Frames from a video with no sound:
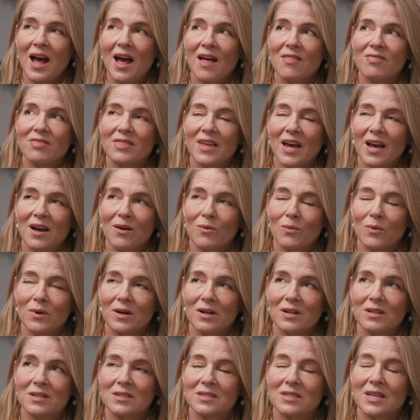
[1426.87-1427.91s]
And that
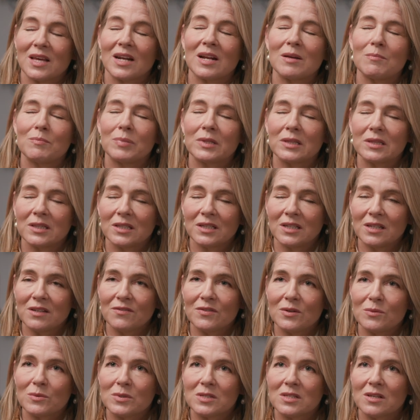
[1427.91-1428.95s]
was, and I
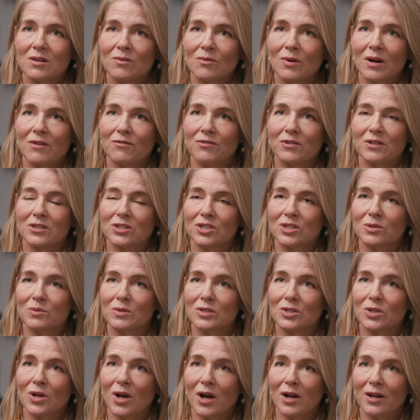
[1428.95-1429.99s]
believe it was in reference, she
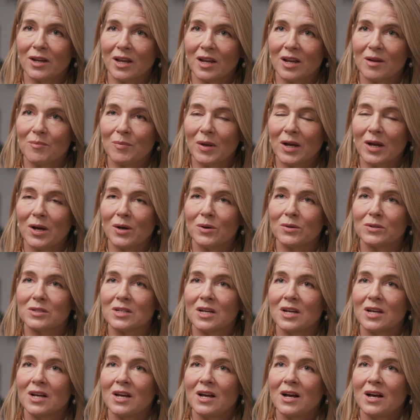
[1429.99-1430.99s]
was talking about